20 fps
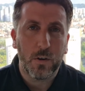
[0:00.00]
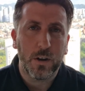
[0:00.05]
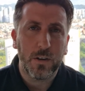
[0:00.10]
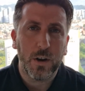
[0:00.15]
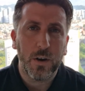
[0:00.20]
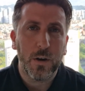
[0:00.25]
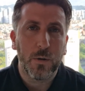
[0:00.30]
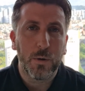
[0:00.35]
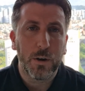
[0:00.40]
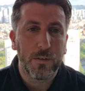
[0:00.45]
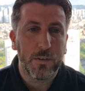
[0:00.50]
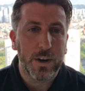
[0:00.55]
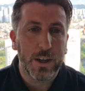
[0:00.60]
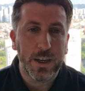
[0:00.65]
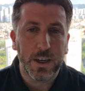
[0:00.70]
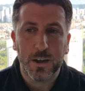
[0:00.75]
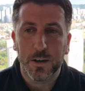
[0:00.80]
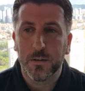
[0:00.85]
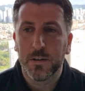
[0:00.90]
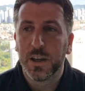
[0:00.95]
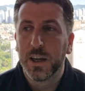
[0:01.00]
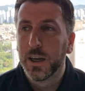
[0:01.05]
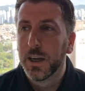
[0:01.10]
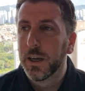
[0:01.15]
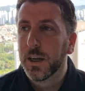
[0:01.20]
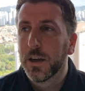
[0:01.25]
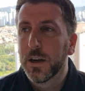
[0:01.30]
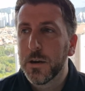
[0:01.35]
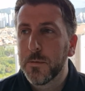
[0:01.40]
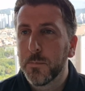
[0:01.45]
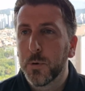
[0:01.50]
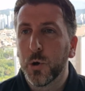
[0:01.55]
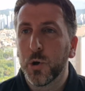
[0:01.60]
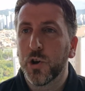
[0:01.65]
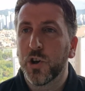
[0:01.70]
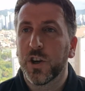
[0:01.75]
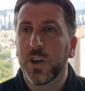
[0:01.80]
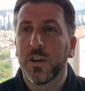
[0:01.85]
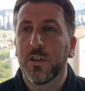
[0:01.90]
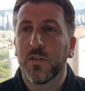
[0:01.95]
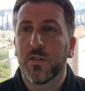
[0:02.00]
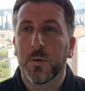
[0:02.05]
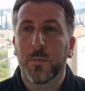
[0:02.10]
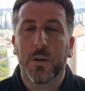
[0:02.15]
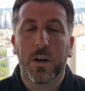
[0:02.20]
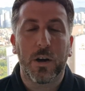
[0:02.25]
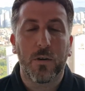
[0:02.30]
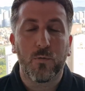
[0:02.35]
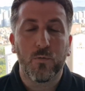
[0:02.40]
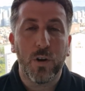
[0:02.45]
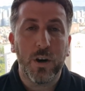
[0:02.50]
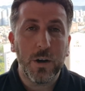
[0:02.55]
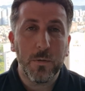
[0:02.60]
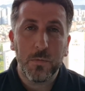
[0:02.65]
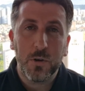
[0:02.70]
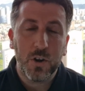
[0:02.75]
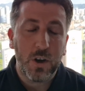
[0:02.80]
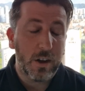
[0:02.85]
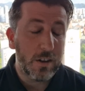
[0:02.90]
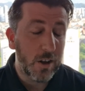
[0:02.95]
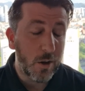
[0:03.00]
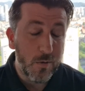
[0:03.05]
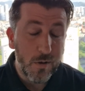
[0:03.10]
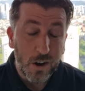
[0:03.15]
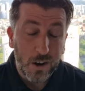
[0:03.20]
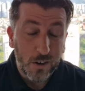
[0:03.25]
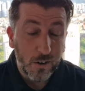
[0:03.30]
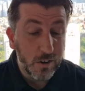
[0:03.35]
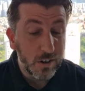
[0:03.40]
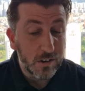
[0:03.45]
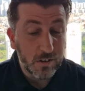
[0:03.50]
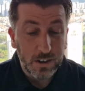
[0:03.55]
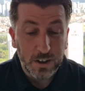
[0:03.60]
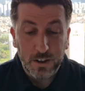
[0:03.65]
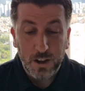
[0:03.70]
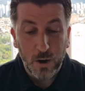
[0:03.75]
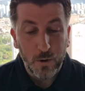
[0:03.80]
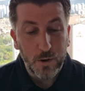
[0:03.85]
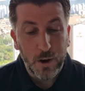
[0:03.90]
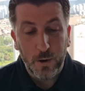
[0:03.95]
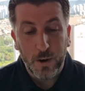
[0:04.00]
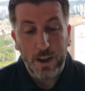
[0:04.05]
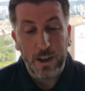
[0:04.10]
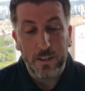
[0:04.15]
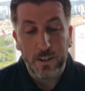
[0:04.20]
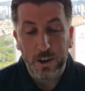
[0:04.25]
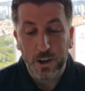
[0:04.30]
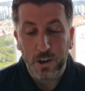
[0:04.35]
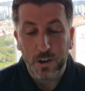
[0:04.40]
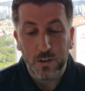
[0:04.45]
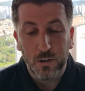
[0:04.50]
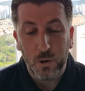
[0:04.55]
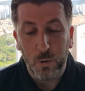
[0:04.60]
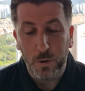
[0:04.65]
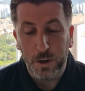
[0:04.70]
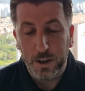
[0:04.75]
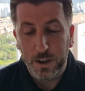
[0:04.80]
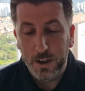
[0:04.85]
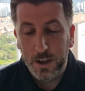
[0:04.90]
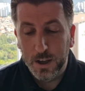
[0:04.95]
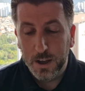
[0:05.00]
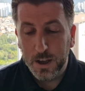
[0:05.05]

I don't know whether they can push in some kind of running machine. I don't. I honestly don't know how they're going to do it.